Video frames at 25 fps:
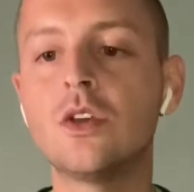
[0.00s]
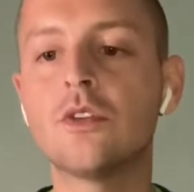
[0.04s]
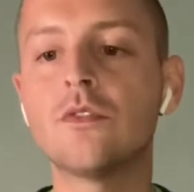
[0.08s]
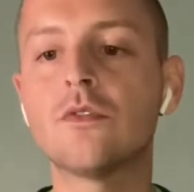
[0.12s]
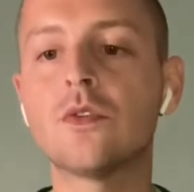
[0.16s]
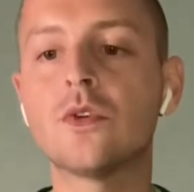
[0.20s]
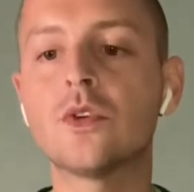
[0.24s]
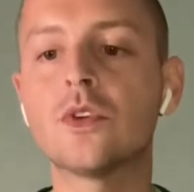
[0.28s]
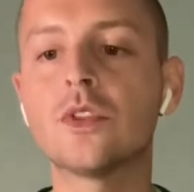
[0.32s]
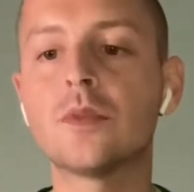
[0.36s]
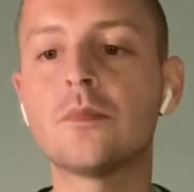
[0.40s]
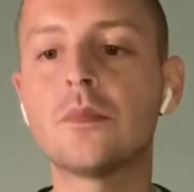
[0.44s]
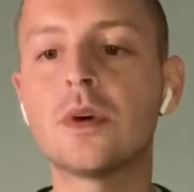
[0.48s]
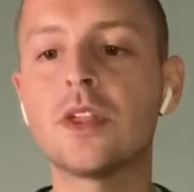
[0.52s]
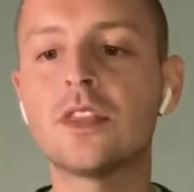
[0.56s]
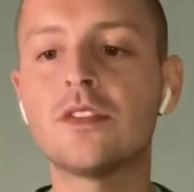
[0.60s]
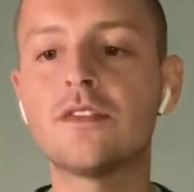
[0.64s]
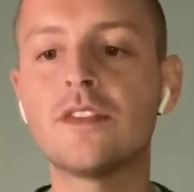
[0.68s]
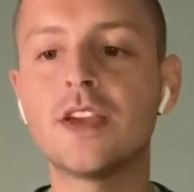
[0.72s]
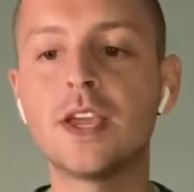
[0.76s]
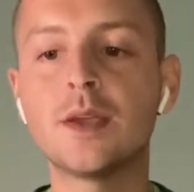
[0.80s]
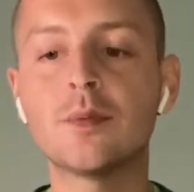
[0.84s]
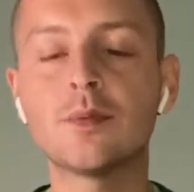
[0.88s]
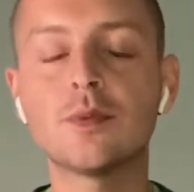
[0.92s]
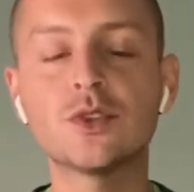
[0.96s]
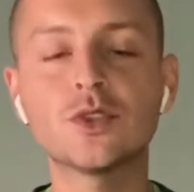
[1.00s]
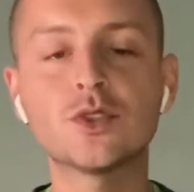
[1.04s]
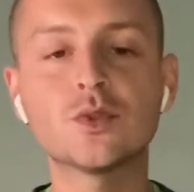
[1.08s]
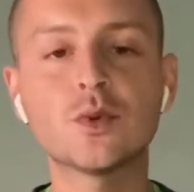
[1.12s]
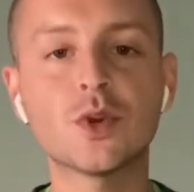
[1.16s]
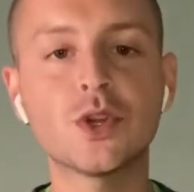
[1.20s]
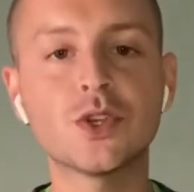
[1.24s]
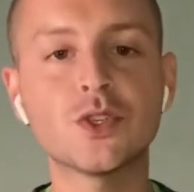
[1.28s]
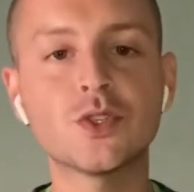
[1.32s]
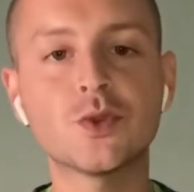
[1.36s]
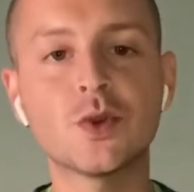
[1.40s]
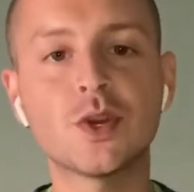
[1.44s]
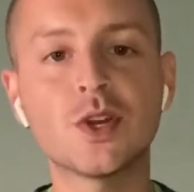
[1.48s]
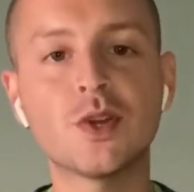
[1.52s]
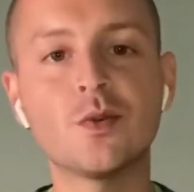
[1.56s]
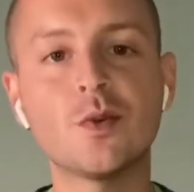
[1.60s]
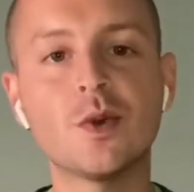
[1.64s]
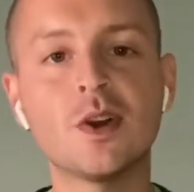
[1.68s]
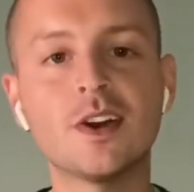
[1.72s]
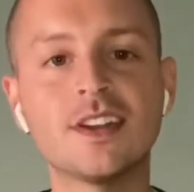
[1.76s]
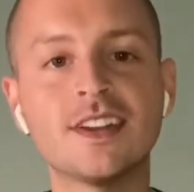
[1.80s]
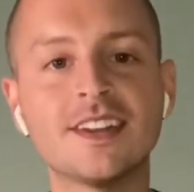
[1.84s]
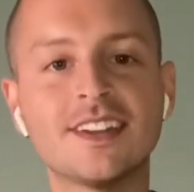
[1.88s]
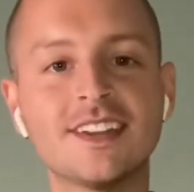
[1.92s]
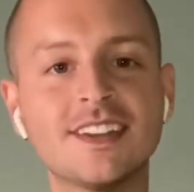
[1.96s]
for the month of April
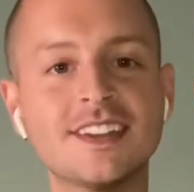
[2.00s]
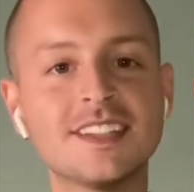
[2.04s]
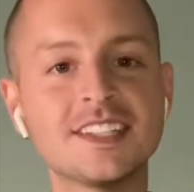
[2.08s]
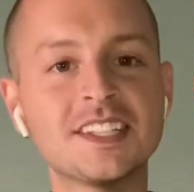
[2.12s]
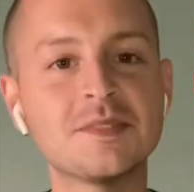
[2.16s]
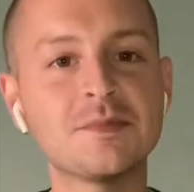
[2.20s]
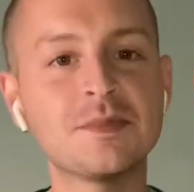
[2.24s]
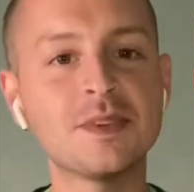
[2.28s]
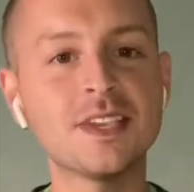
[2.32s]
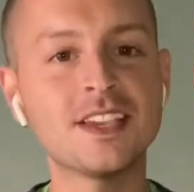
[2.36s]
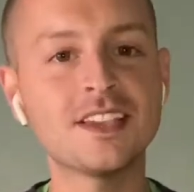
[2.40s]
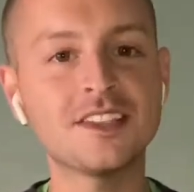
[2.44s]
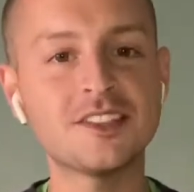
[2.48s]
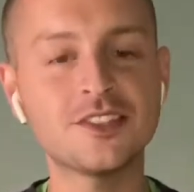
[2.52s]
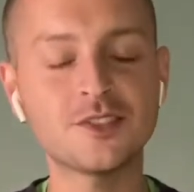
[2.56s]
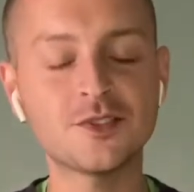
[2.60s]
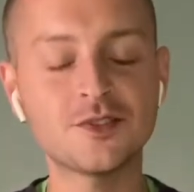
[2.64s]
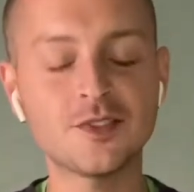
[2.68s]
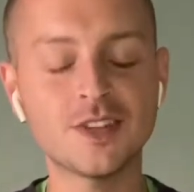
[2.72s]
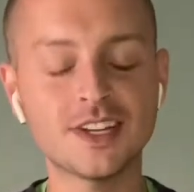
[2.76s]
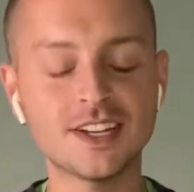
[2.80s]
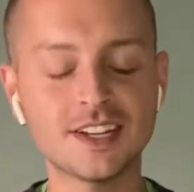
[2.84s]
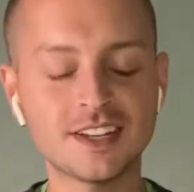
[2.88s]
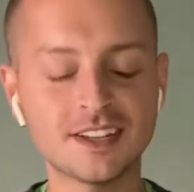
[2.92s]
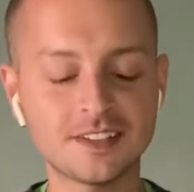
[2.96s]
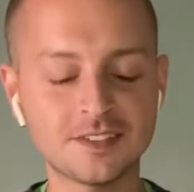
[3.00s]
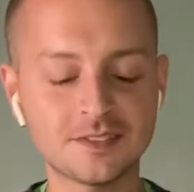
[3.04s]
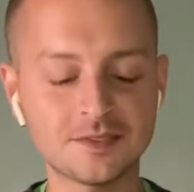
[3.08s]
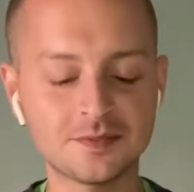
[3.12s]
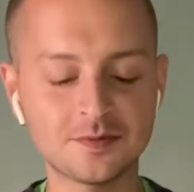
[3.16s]
2021 to begin this reading?